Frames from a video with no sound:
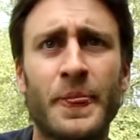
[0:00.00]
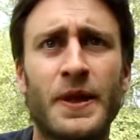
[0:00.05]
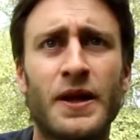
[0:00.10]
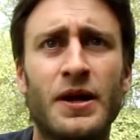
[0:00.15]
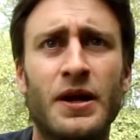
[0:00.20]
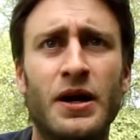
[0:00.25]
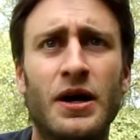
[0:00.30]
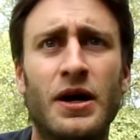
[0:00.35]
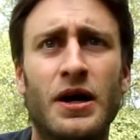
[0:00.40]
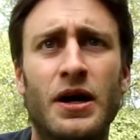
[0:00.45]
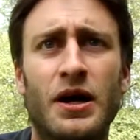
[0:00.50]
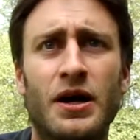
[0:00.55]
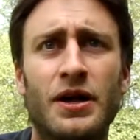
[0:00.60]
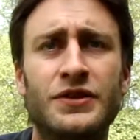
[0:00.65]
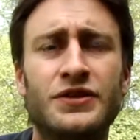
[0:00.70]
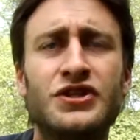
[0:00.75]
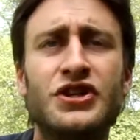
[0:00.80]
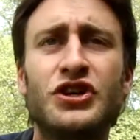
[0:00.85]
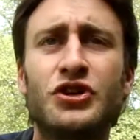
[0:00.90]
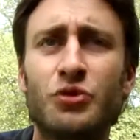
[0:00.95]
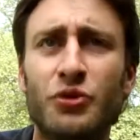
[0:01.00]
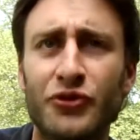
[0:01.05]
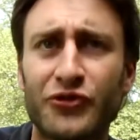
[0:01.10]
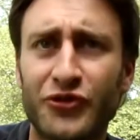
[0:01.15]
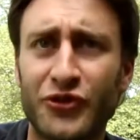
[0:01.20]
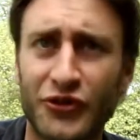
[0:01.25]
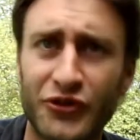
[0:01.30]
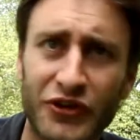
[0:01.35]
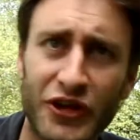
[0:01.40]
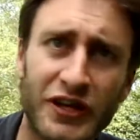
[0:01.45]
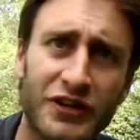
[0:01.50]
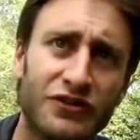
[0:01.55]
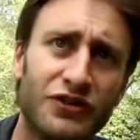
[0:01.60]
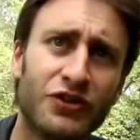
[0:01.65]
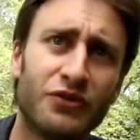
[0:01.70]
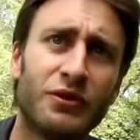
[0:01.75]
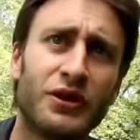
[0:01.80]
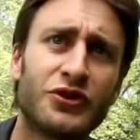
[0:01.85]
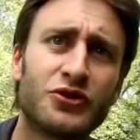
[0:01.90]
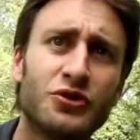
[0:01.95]
degrowth
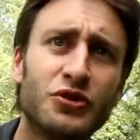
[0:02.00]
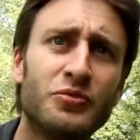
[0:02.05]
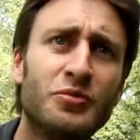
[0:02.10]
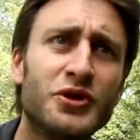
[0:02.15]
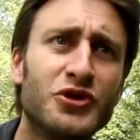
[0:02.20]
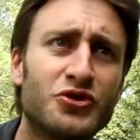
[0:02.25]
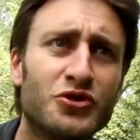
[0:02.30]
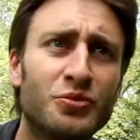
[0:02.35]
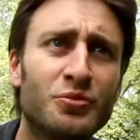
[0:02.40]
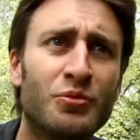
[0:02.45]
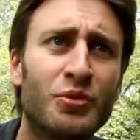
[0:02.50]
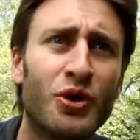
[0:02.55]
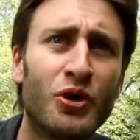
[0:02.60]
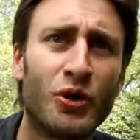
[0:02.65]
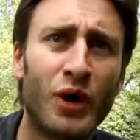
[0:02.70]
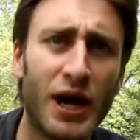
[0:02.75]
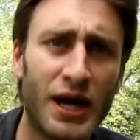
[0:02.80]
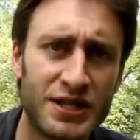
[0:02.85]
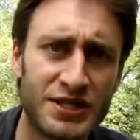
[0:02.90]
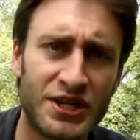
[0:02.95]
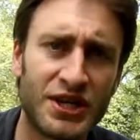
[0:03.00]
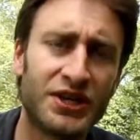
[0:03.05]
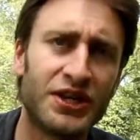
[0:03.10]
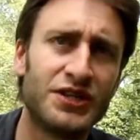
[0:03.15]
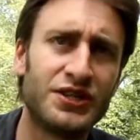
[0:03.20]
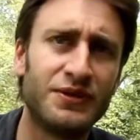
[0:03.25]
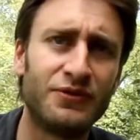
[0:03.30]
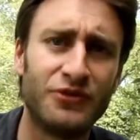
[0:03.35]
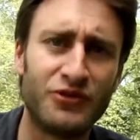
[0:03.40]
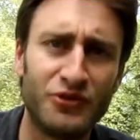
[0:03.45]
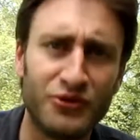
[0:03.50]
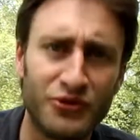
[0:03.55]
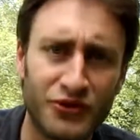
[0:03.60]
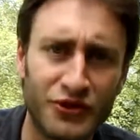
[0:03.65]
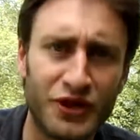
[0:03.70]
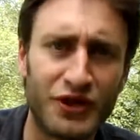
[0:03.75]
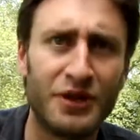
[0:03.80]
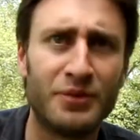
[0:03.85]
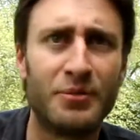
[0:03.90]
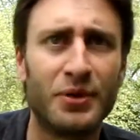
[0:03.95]
societies, what could be tomorrow alternative
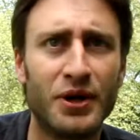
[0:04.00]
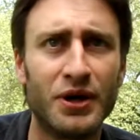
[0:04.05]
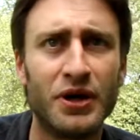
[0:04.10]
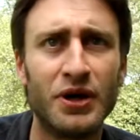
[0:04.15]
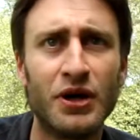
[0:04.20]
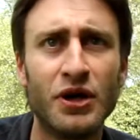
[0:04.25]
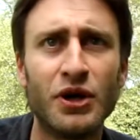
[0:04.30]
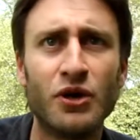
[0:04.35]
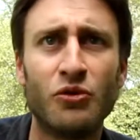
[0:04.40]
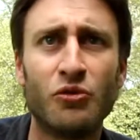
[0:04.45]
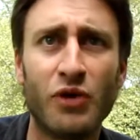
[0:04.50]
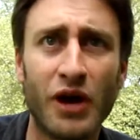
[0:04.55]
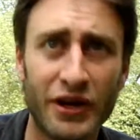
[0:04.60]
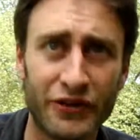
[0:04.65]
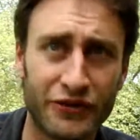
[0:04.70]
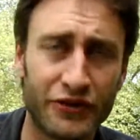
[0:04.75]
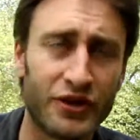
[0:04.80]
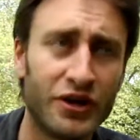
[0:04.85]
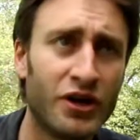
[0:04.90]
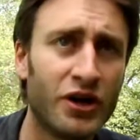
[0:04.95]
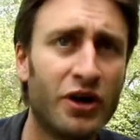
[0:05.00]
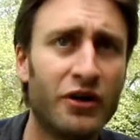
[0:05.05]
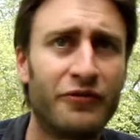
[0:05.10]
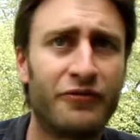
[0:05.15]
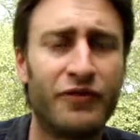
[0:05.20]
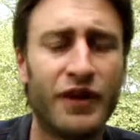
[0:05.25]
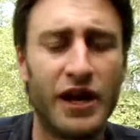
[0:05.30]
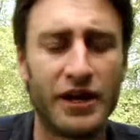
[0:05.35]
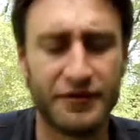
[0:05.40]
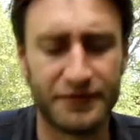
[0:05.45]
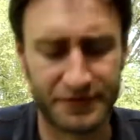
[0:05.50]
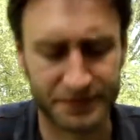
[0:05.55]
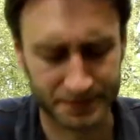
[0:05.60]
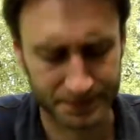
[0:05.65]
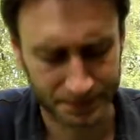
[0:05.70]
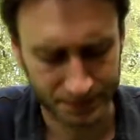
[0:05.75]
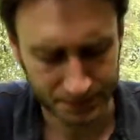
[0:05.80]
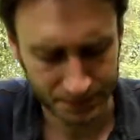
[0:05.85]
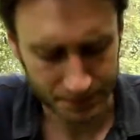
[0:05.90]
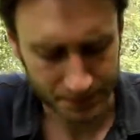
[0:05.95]
sustainable ways of life.
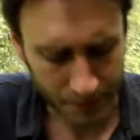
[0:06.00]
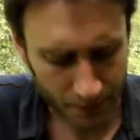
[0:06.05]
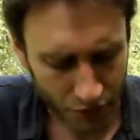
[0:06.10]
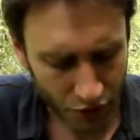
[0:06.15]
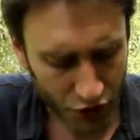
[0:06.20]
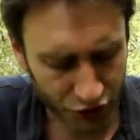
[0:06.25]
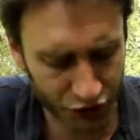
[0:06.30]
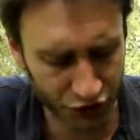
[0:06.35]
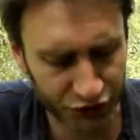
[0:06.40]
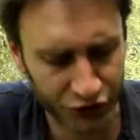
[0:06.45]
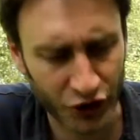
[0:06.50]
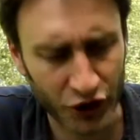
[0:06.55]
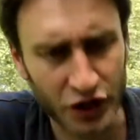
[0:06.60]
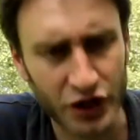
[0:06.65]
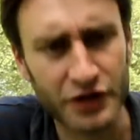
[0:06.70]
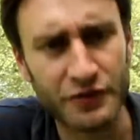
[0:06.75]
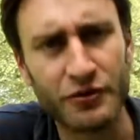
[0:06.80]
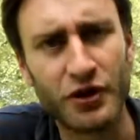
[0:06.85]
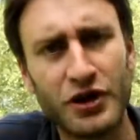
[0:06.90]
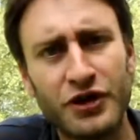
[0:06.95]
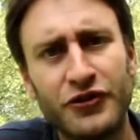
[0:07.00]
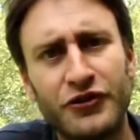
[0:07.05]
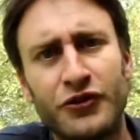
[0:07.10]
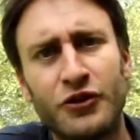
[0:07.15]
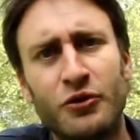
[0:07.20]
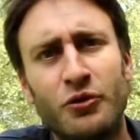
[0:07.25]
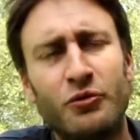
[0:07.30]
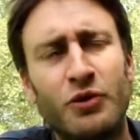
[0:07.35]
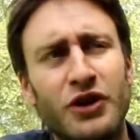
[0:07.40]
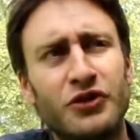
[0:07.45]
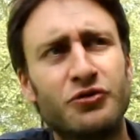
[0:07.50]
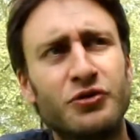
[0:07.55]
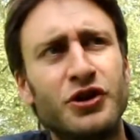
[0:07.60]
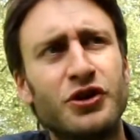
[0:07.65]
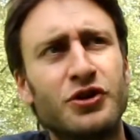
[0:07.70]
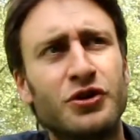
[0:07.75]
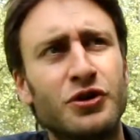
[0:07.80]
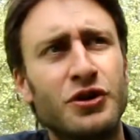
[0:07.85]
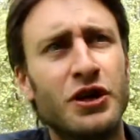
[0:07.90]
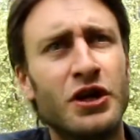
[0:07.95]
The third level is what we
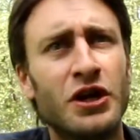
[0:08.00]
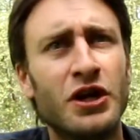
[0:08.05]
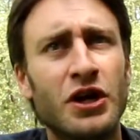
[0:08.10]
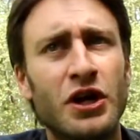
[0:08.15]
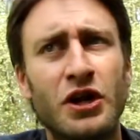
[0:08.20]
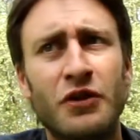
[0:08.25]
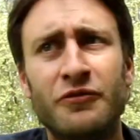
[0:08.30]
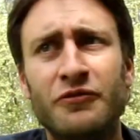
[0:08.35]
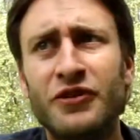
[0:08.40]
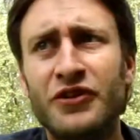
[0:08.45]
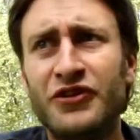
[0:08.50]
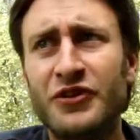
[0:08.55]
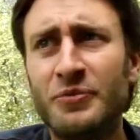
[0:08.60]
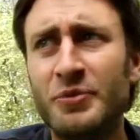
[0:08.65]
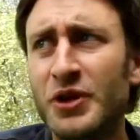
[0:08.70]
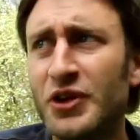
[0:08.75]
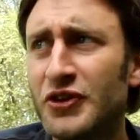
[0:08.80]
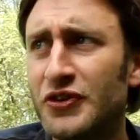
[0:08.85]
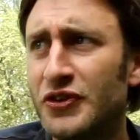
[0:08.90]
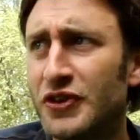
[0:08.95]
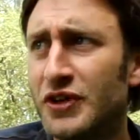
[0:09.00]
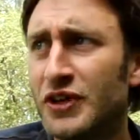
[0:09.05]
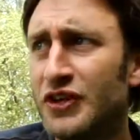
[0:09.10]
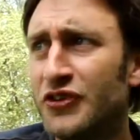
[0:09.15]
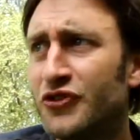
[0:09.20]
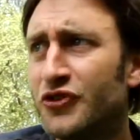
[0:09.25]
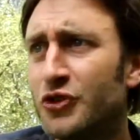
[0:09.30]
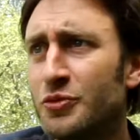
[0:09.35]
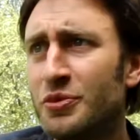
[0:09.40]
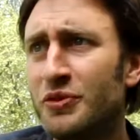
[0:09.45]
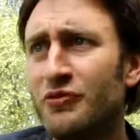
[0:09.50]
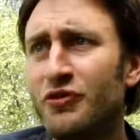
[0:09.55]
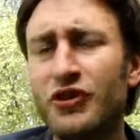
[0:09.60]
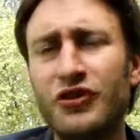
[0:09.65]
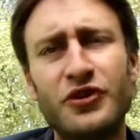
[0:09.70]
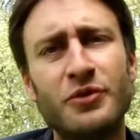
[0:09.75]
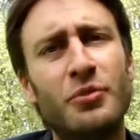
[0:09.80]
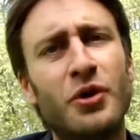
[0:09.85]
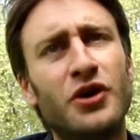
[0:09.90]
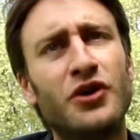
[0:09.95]
call visibility. It's to be
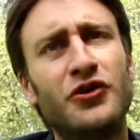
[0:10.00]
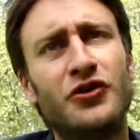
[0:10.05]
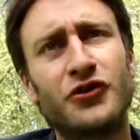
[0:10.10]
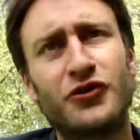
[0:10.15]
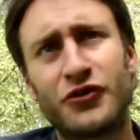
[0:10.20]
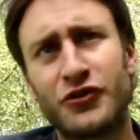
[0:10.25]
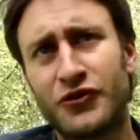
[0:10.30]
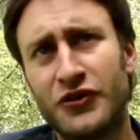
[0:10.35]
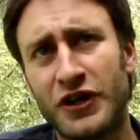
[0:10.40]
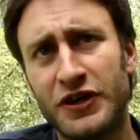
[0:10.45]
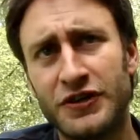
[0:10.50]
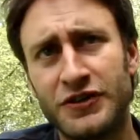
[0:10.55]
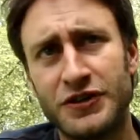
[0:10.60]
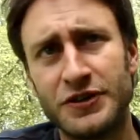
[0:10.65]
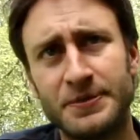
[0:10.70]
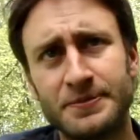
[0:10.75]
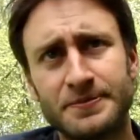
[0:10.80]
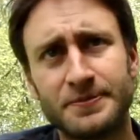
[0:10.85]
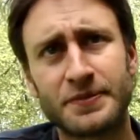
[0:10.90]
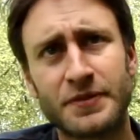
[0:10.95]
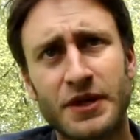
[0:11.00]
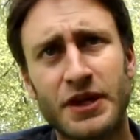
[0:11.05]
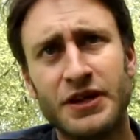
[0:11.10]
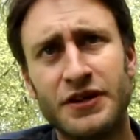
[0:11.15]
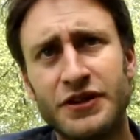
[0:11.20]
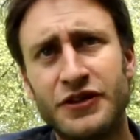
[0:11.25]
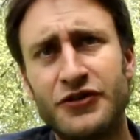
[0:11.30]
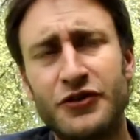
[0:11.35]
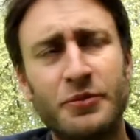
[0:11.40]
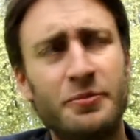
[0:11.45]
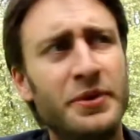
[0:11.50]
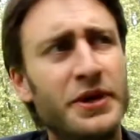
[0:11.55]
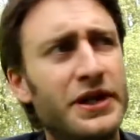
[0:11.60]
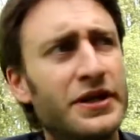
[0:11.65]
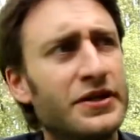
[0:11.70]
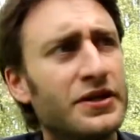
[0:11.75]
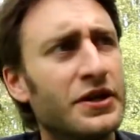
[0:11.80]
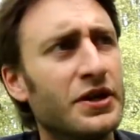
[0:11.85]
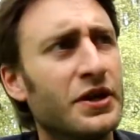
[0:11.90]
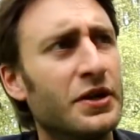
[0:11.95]
visible in the society, and it's a bit
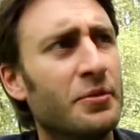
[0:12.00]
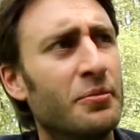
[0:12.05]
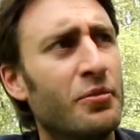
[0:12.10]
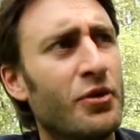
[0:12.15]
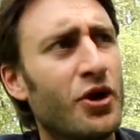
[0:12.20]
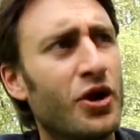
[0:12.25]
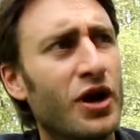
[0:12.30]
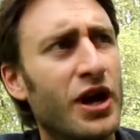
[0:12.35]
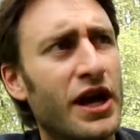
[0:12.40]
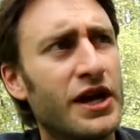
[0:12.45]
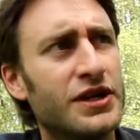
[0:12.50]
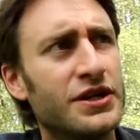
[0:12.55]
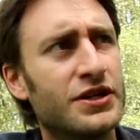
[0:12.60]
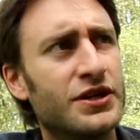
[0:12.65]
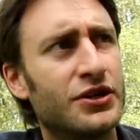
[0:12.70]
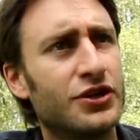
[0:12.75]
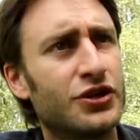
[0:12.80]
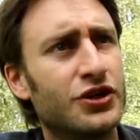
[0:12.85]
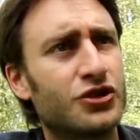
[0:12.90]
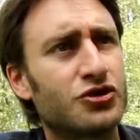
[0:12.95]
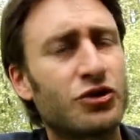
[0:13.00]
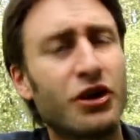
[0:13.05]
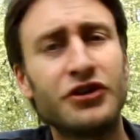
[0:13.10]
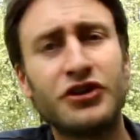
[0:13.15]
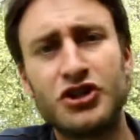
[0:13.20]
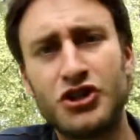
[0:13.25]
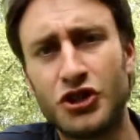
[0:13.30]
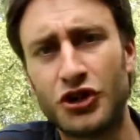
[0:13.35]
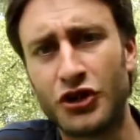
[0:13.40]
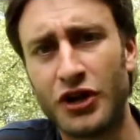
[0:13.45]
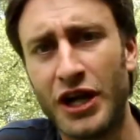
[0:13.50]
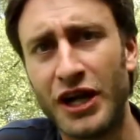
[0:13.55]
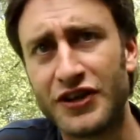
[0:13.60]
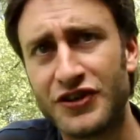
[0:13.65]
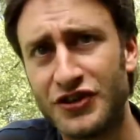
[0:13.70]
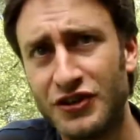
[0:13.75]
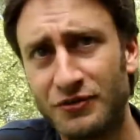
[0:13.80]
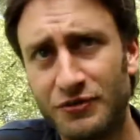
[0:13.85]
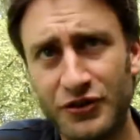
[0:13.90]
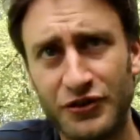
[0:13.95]
more like traditional
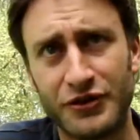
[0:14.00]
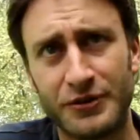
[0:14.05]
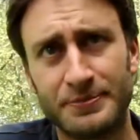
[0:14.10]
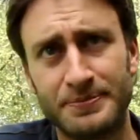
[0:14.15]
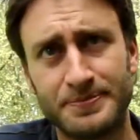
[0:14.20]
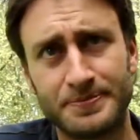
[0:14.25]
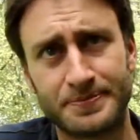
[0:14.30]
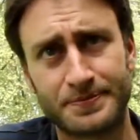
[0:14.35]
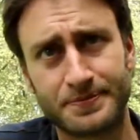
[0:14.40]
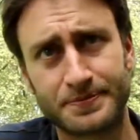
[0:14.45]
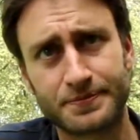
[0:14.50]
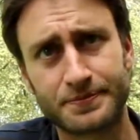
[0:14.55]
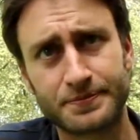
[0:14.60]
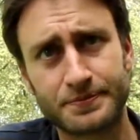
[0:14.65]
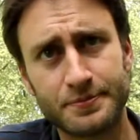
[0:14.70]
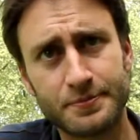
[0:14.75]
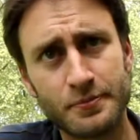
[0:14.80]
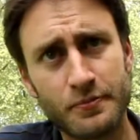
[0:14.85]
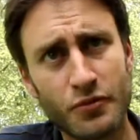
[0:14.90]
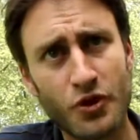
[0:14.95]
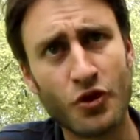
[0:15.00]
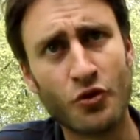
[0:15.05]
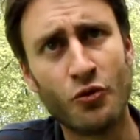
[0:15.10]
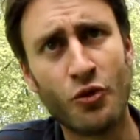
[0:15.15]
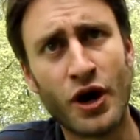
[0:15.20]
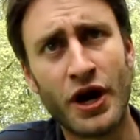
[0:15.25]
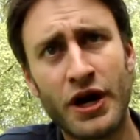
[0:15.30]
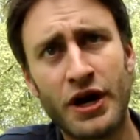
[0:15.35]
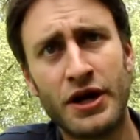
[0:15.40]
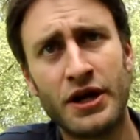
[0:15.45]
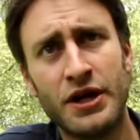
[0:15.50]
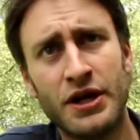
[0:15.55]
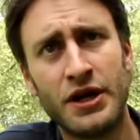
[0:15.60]
activism, where